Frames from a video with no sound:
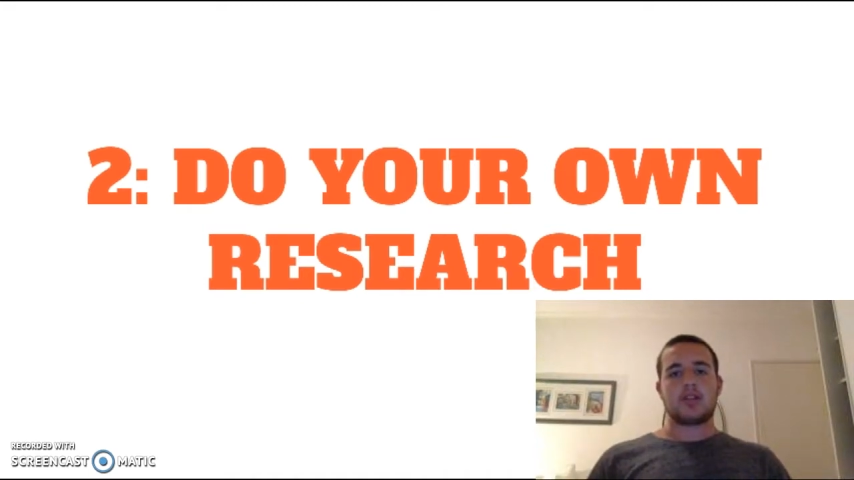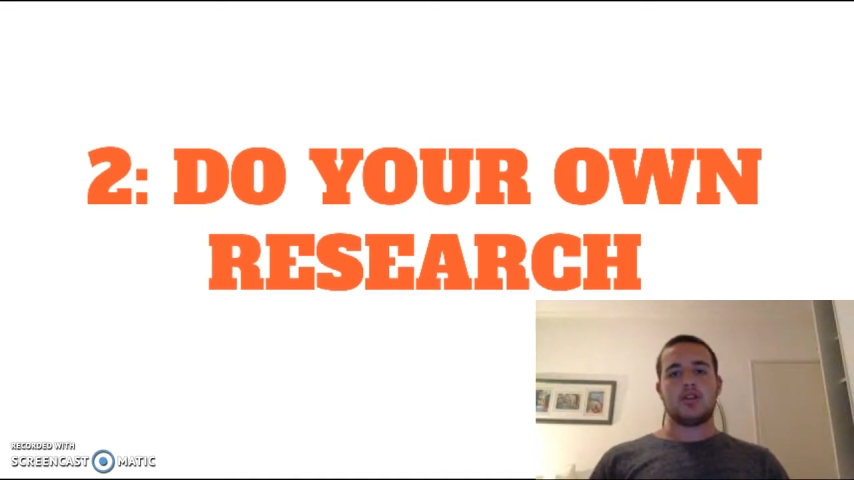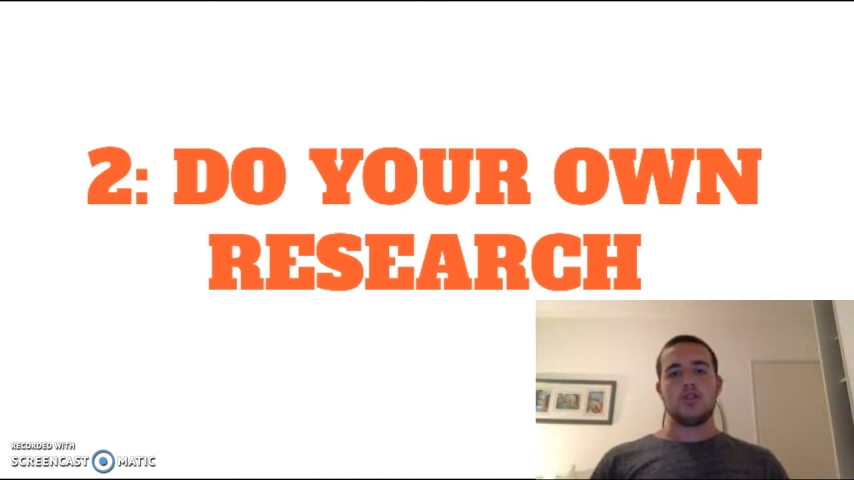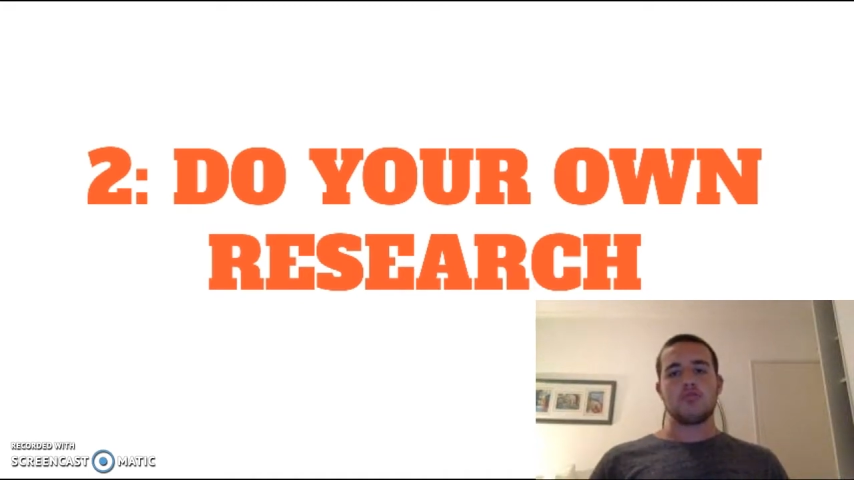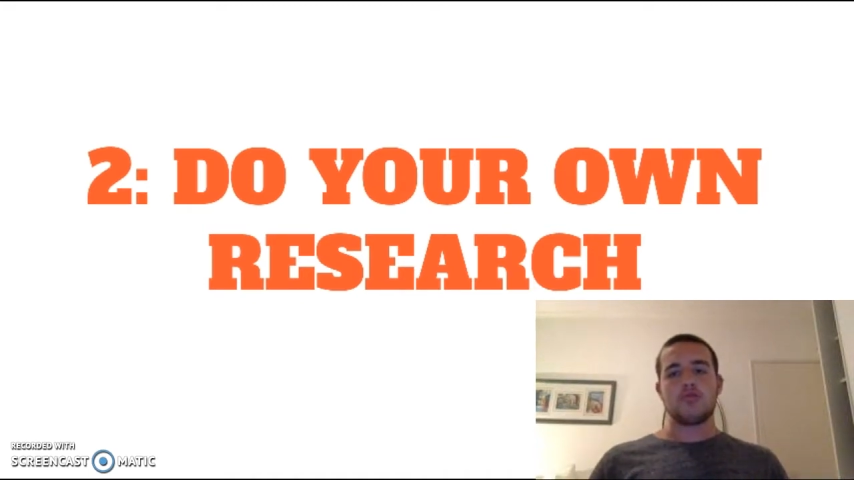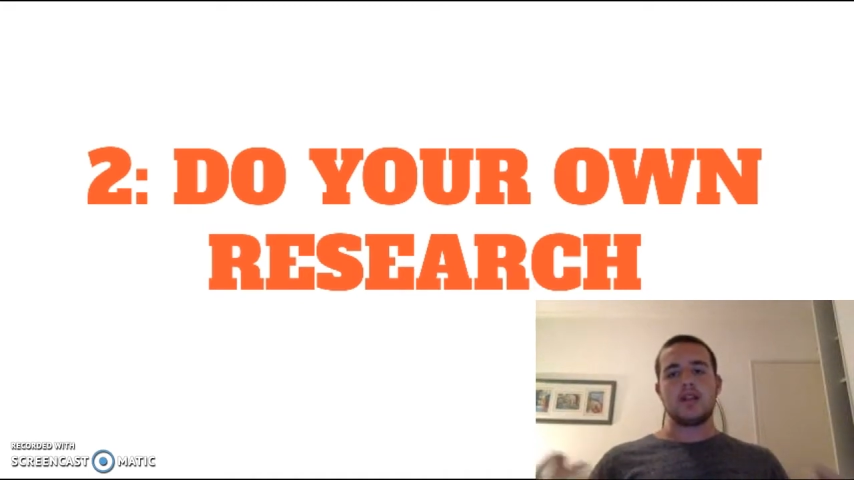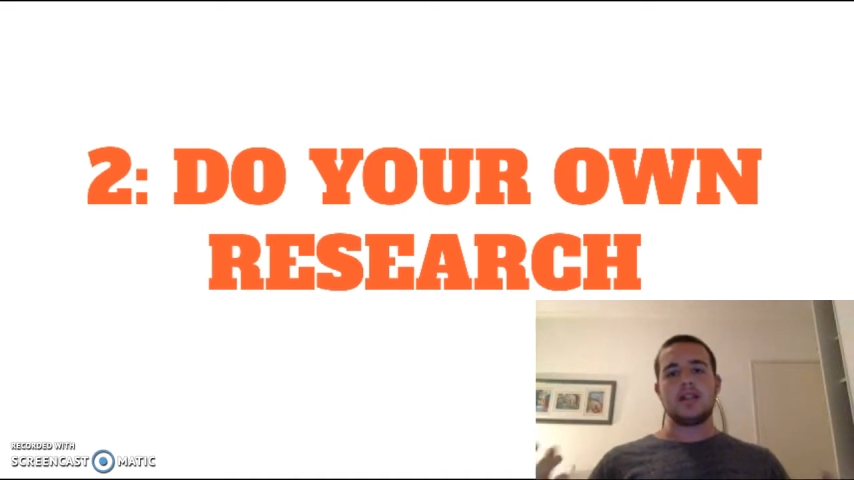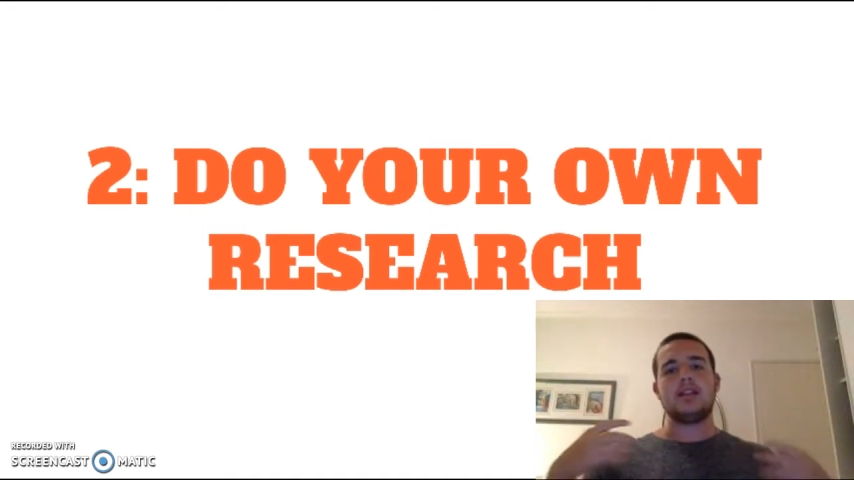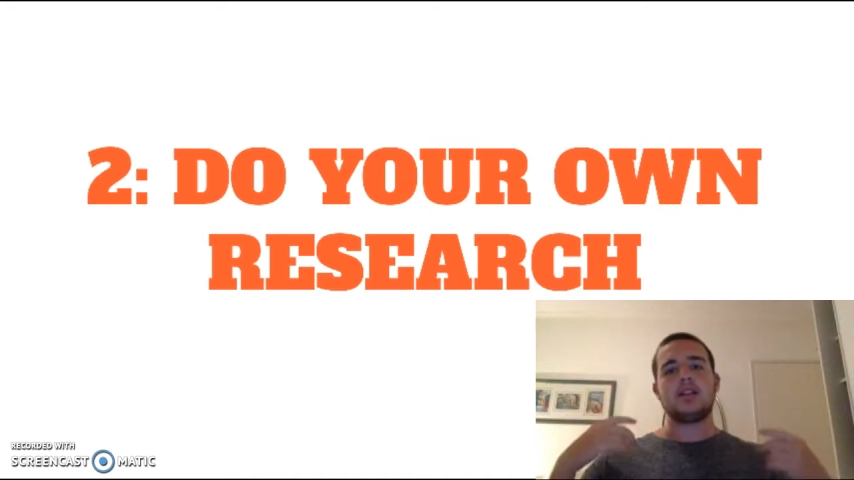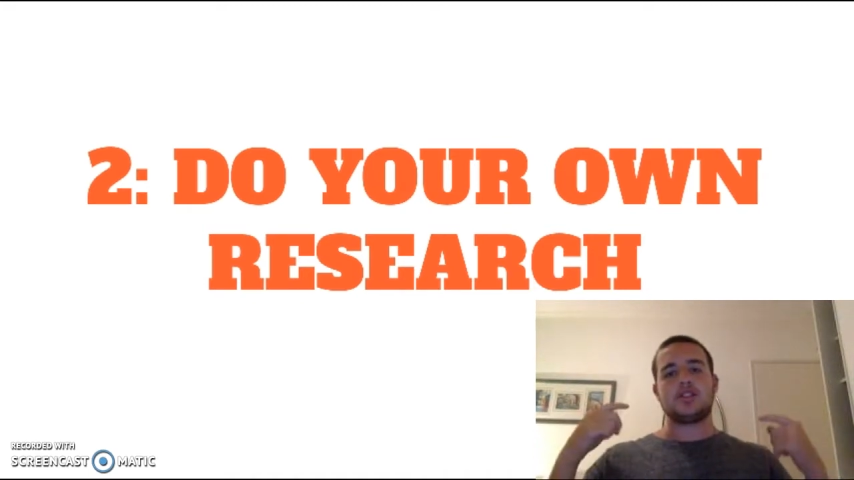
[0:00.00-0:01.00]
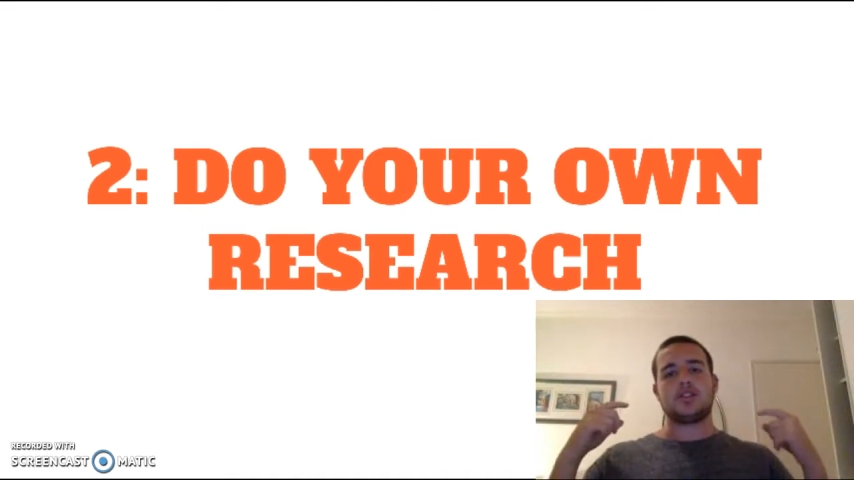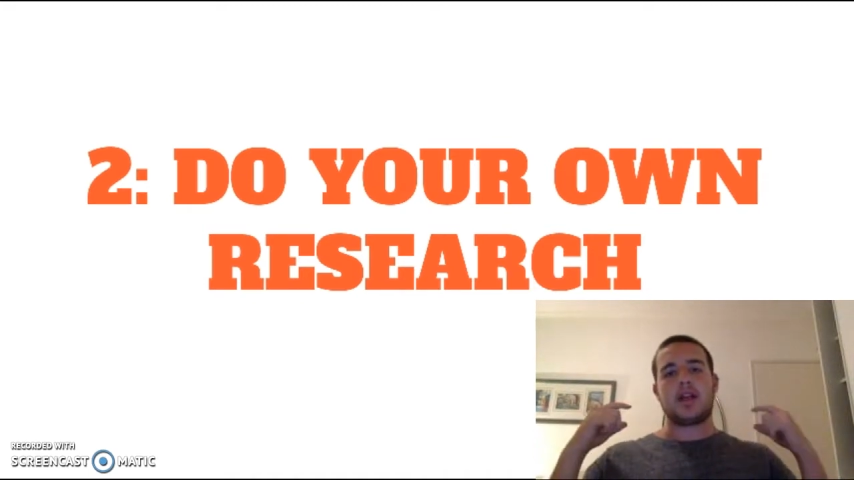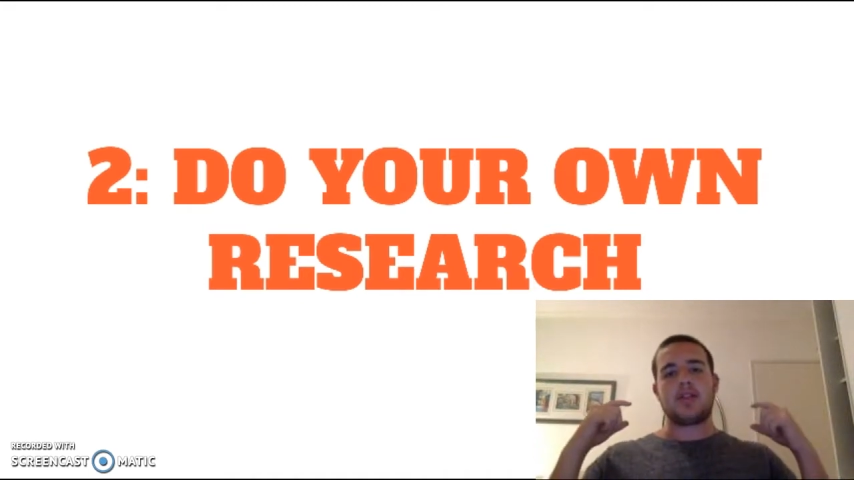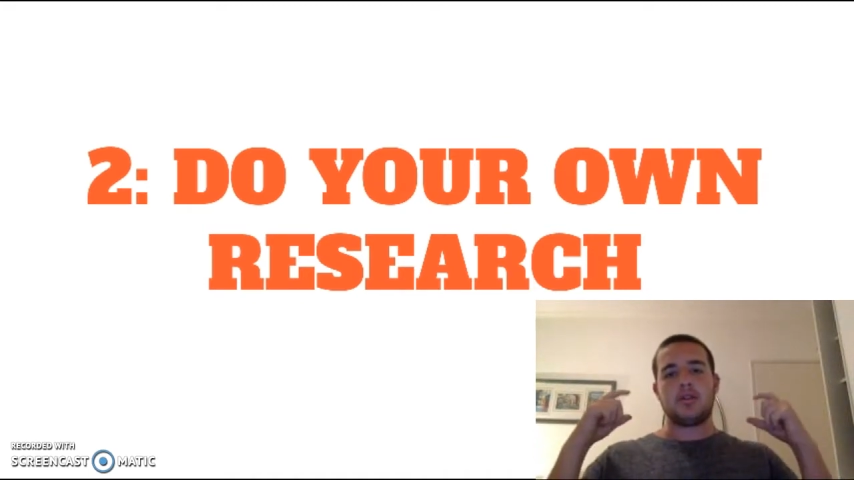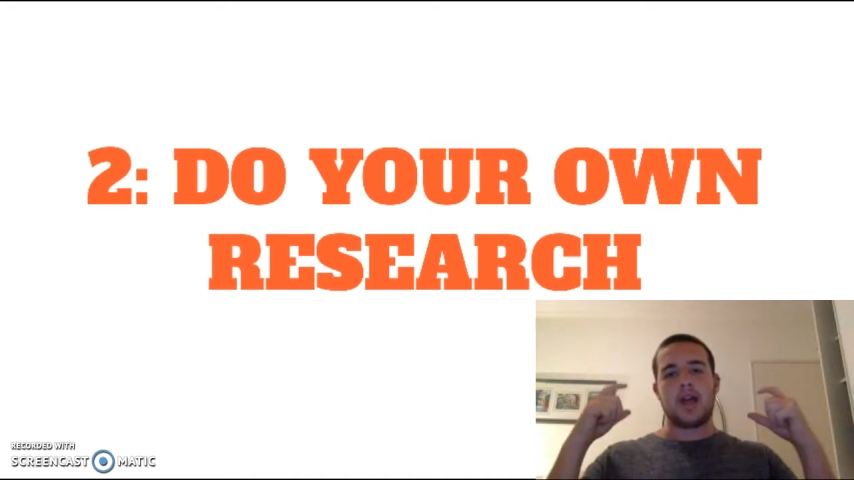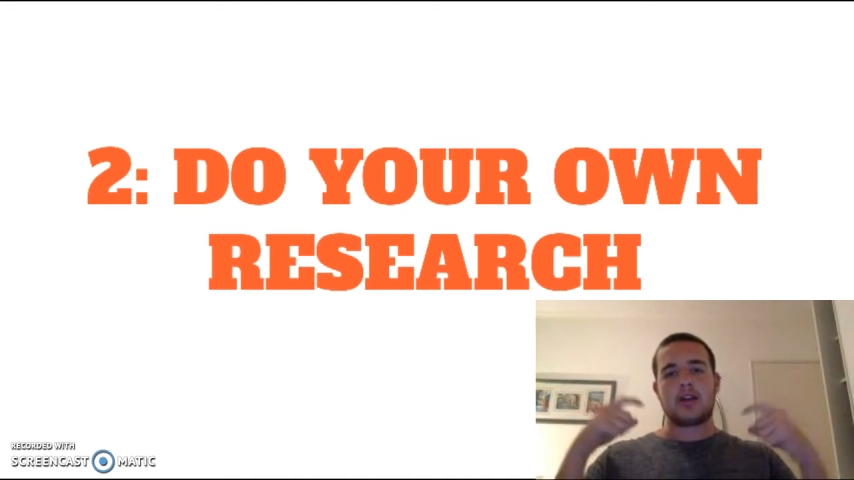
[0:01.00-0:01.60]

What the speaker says: So you really need to just get the